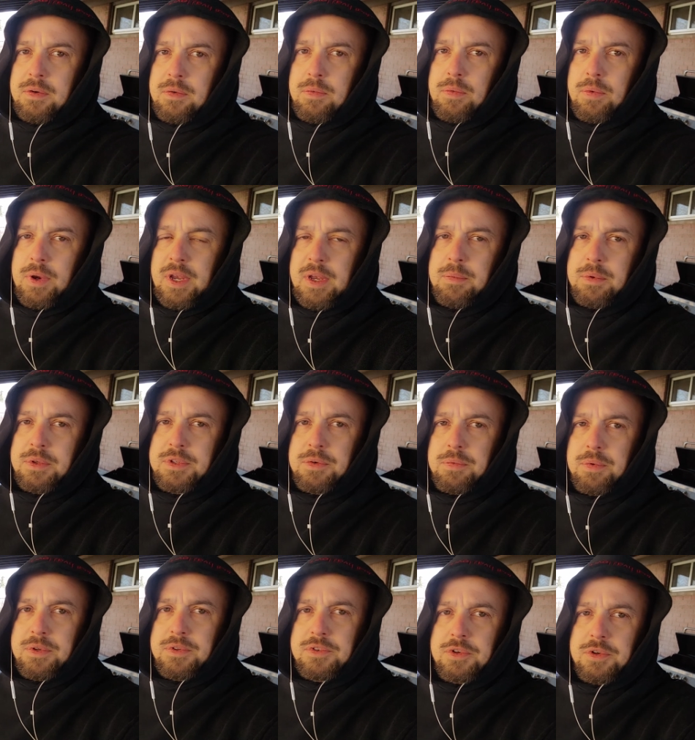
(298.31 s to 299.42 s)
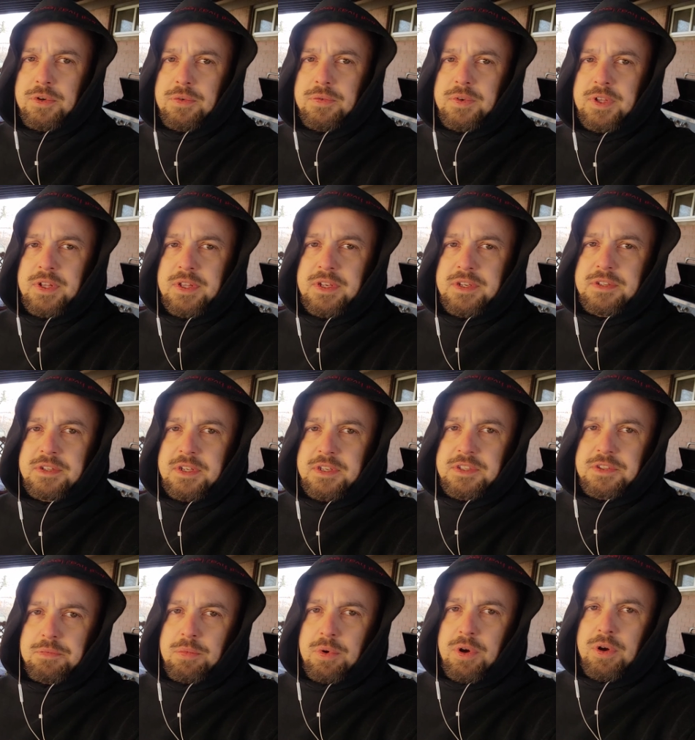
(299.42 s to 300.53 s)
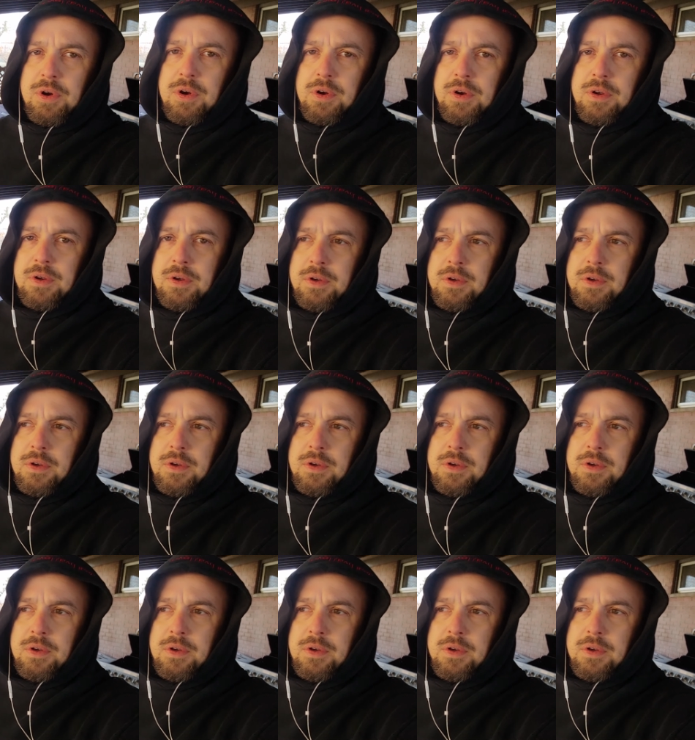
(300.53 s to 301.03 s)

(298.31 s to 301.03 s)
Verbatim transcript: were able to reserve at least a small,